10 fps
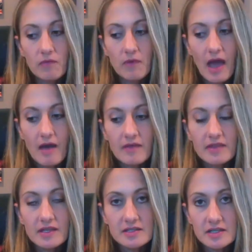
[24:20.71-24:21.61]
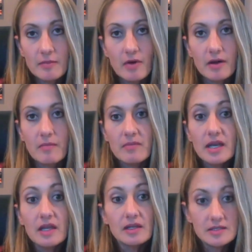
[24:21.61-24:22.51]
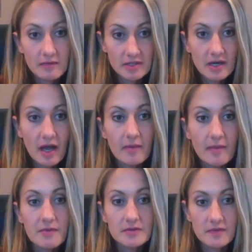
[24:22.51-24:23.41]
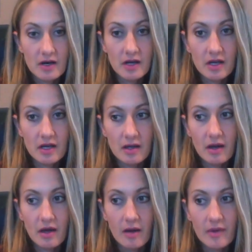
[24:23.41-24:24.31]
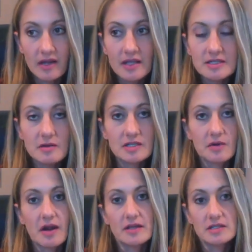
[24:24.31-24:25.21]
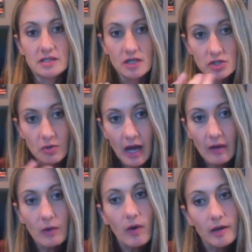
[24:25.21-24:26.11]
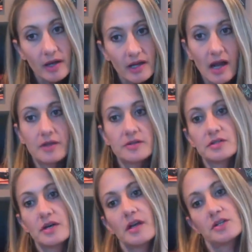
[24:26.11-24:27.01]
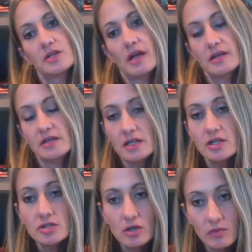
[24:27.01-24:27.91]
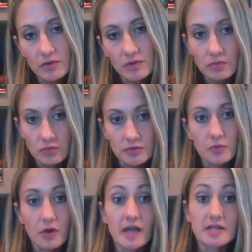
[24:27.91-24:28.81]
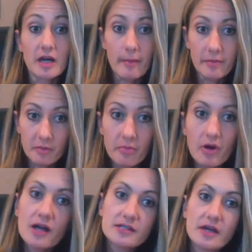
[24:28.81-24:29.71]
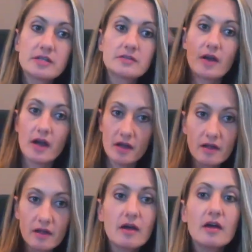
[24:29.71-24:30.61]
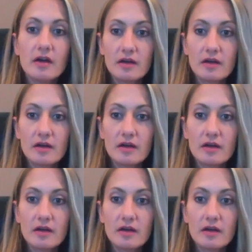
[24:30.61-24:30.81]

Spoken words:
having the assistant come on immediately saved me time. And I was very against it because I had to teach her how I wanted my calendar done. I had to teach her what the rules were. I had to come up with a process for how to,